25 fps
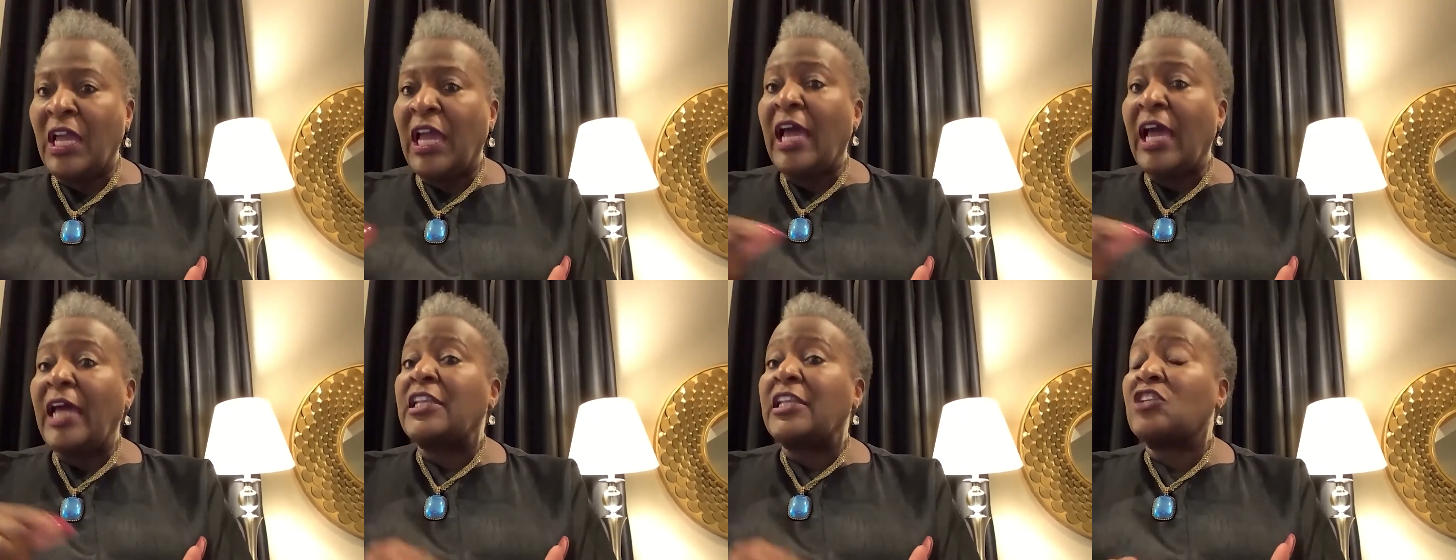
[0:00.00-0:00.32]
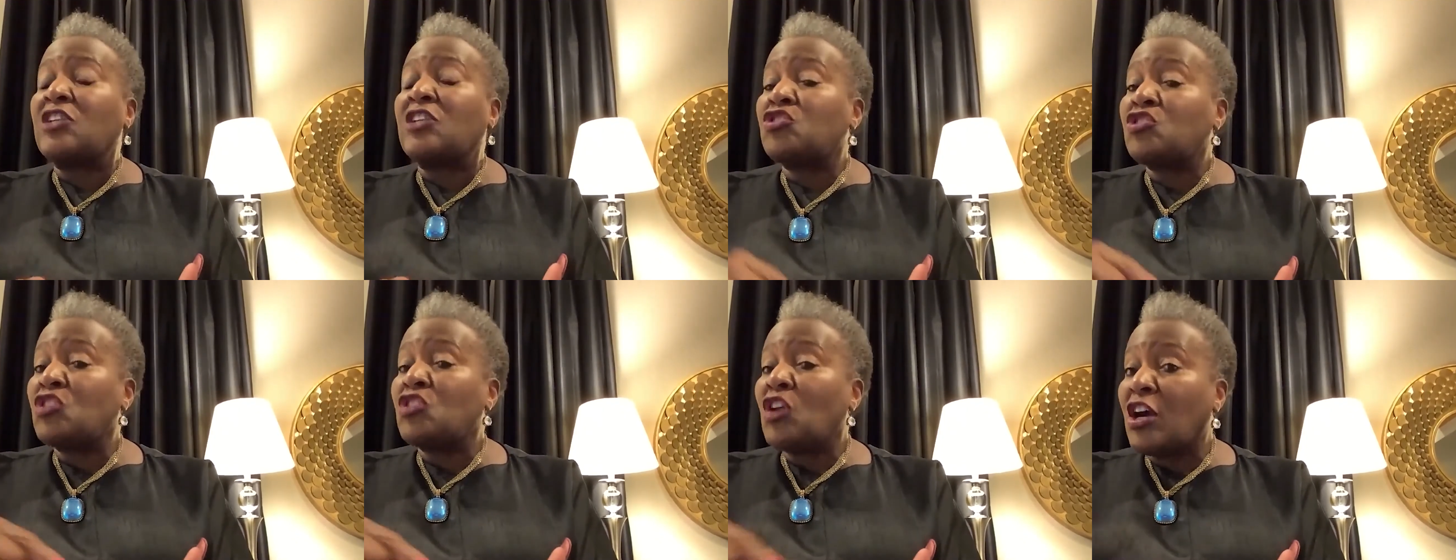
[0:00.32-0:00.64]
and
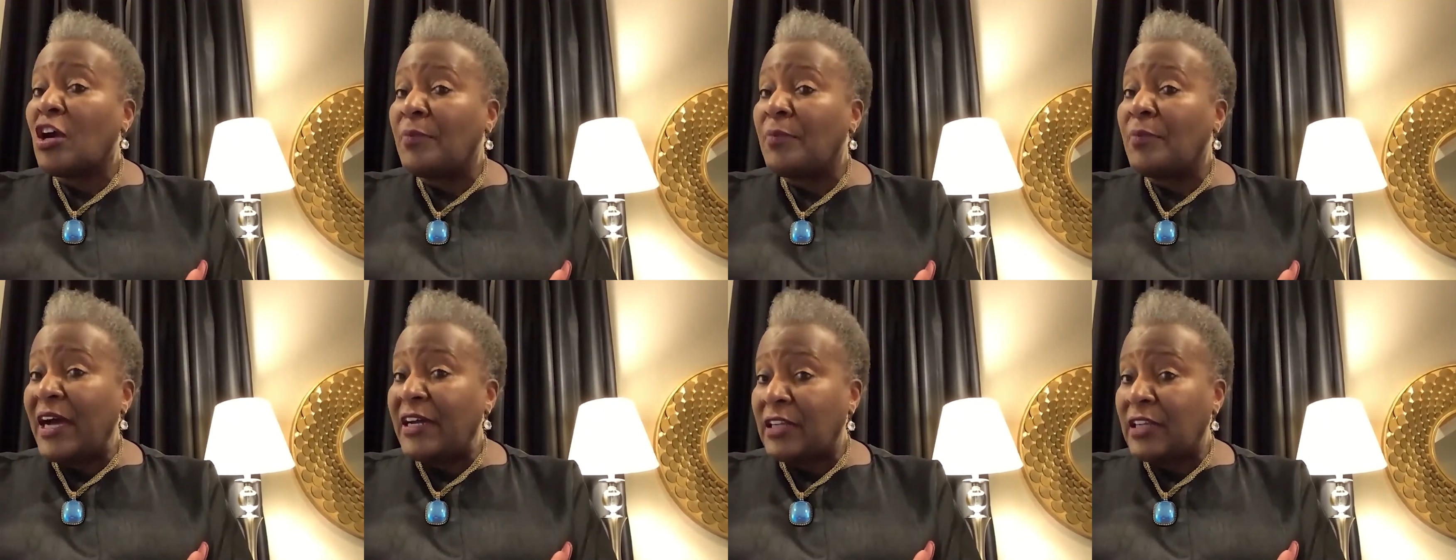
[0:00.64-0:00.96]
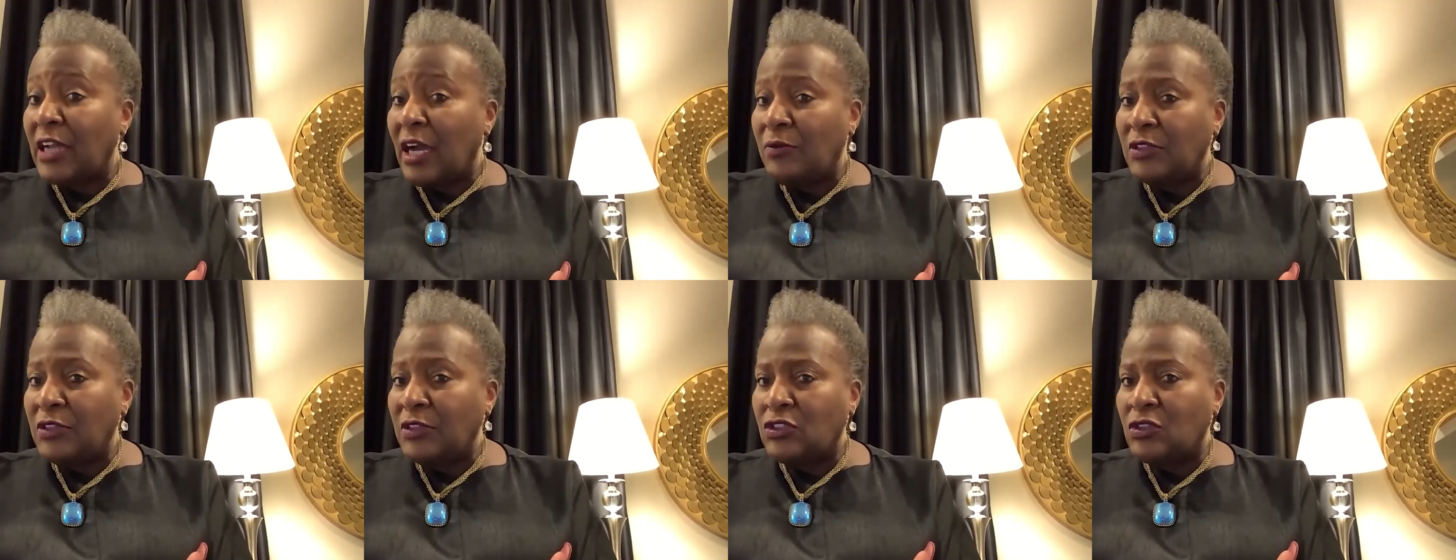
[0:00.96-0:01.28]
let's talk about
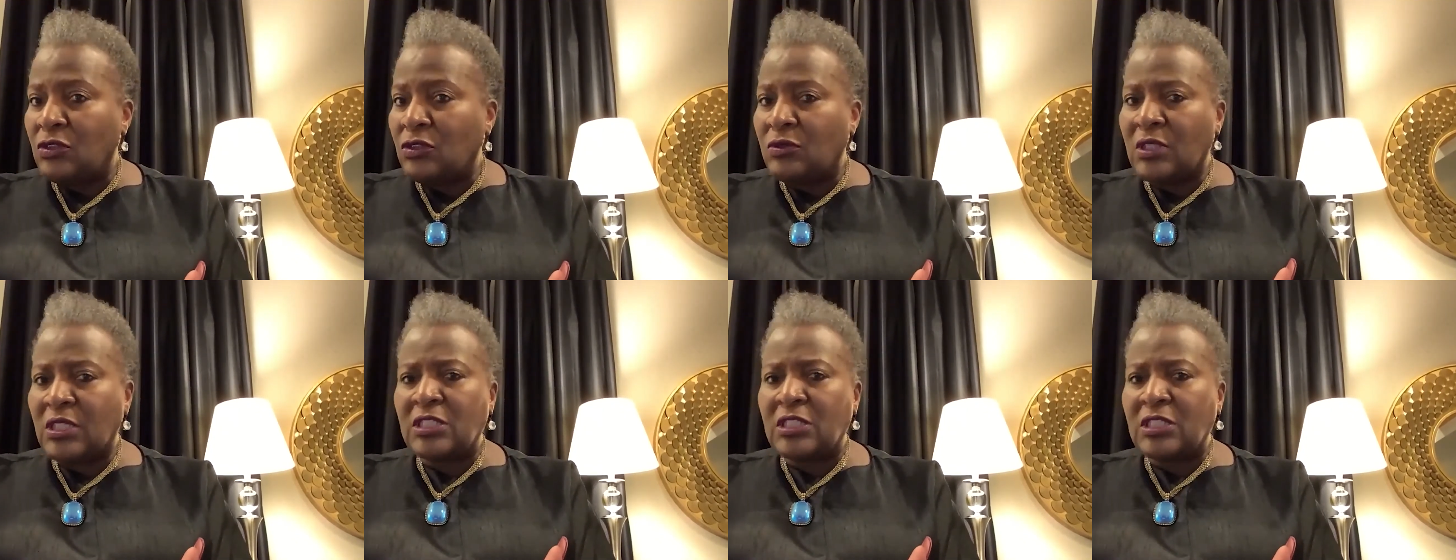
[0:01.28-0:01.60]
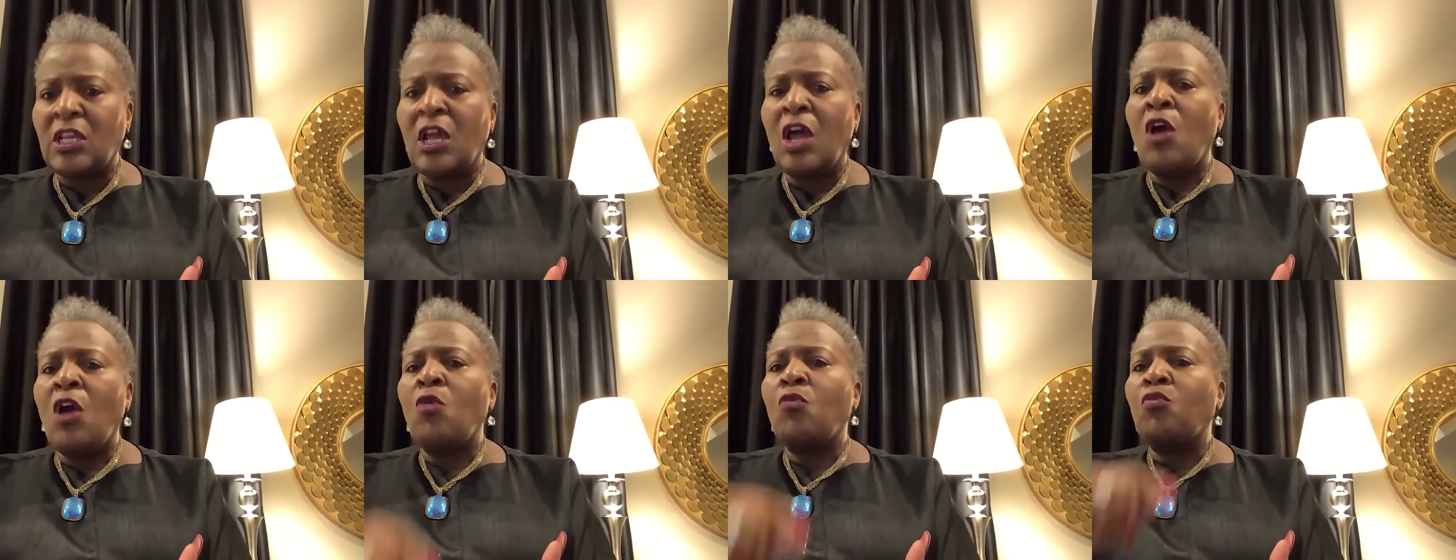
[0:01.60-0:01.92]
how we do this.
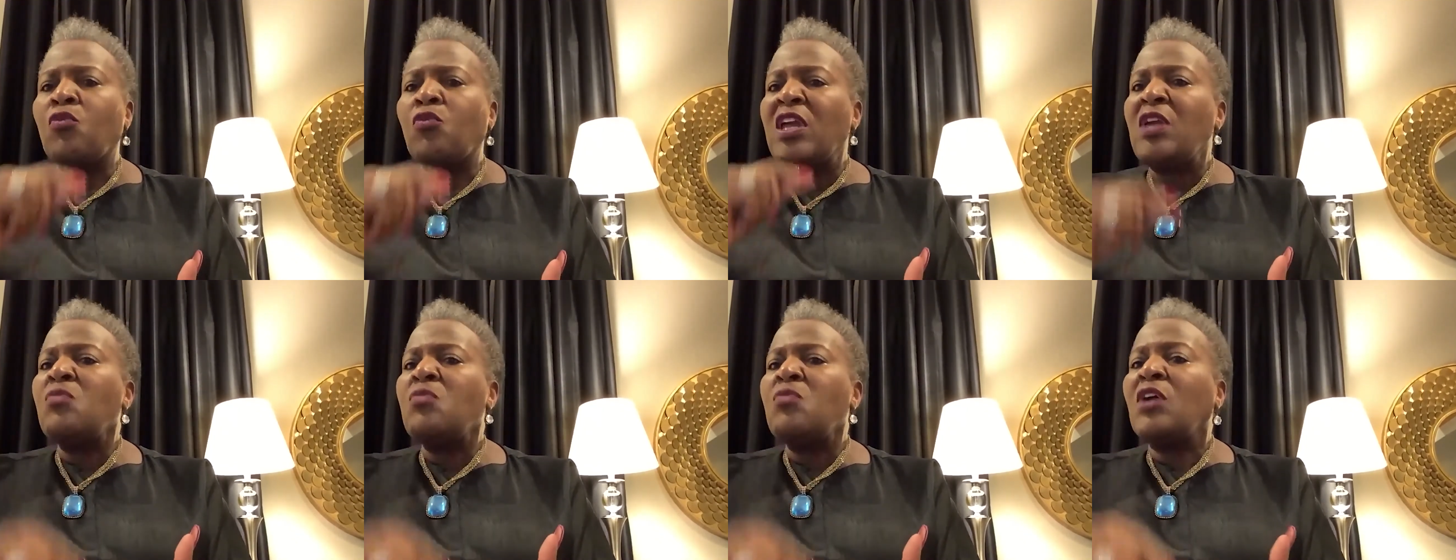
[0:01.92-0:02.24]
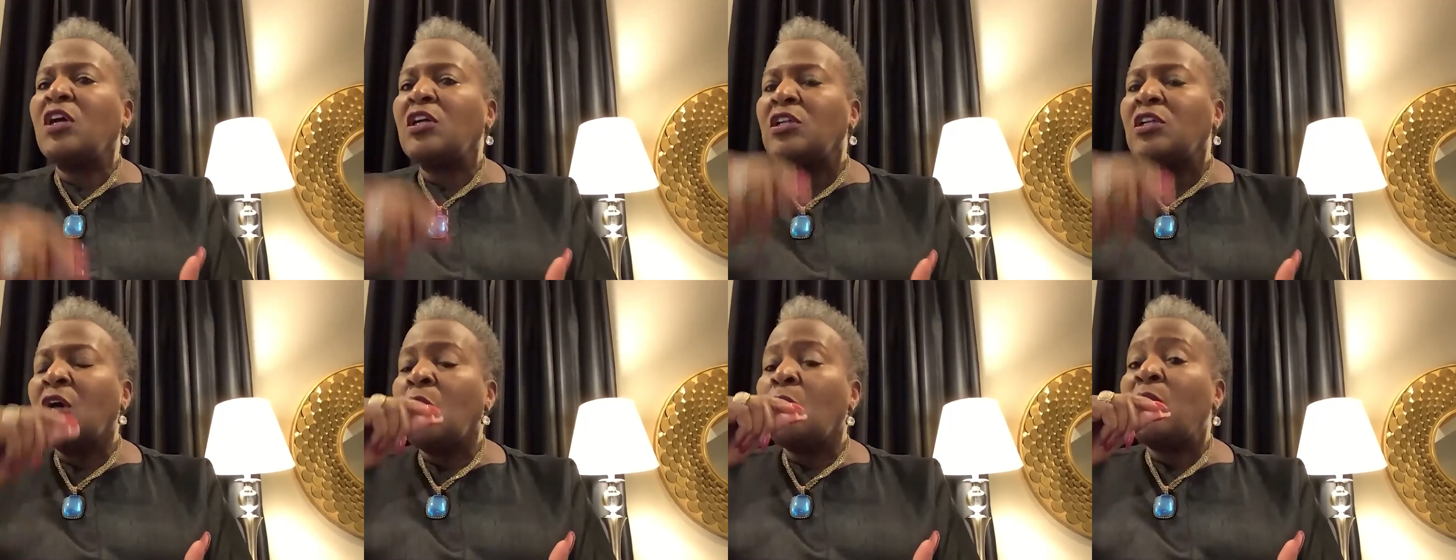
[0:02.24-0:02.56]
We
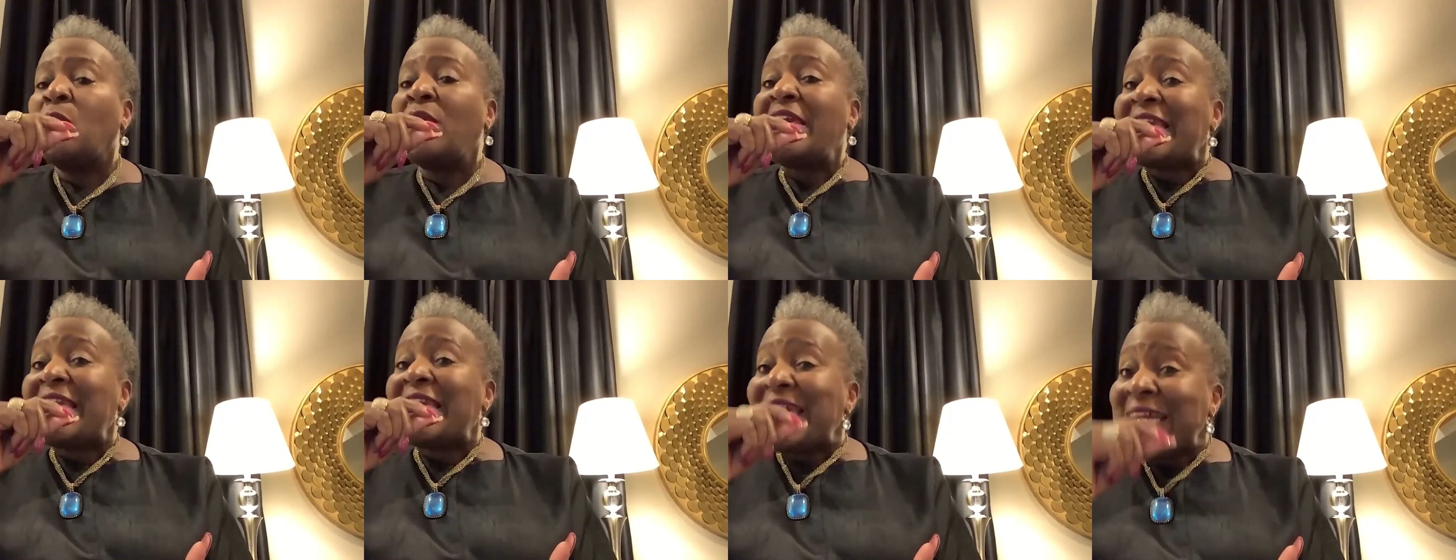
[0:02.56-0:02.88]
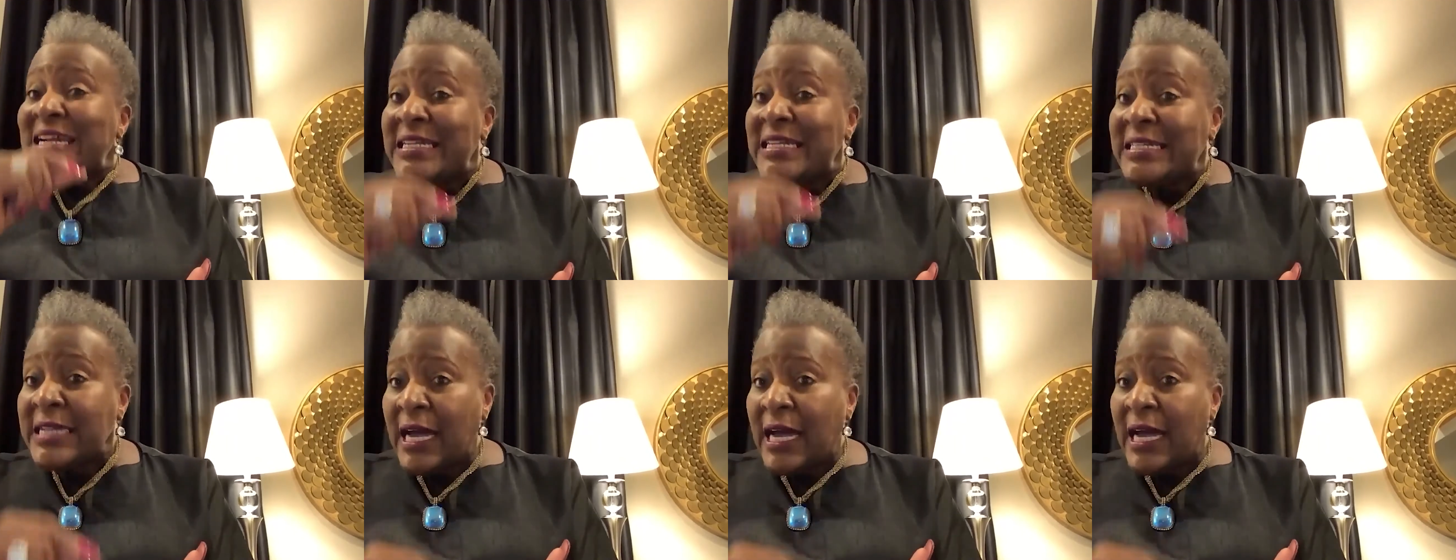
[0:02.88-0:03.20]

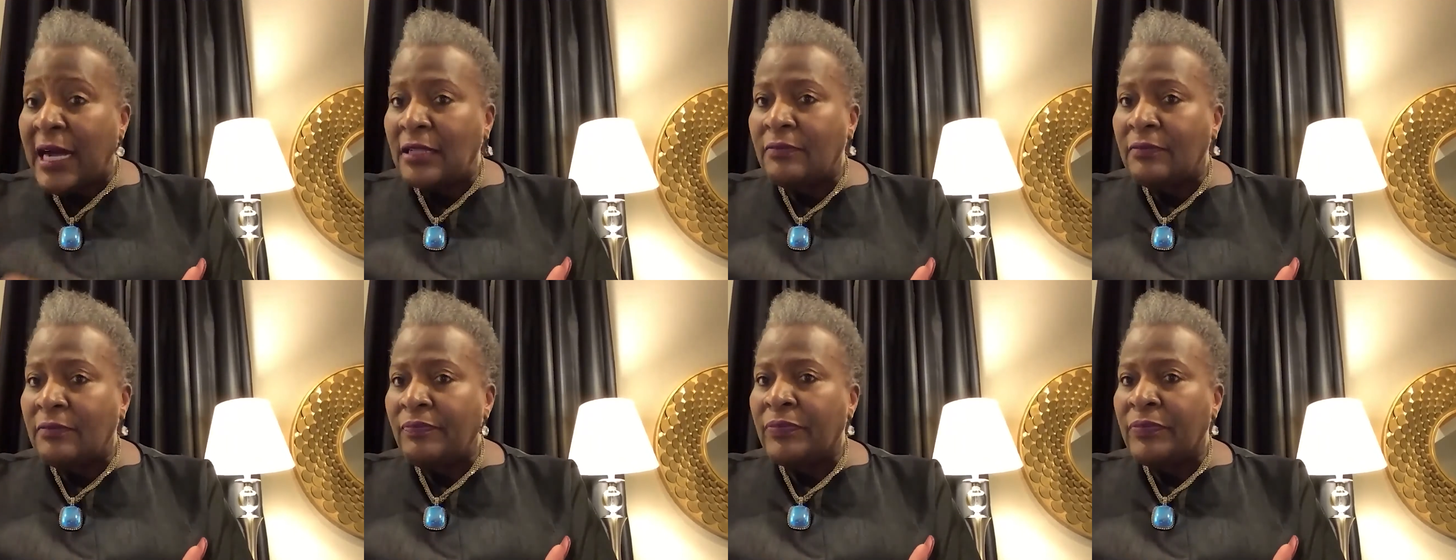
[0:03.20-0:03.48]
cannot.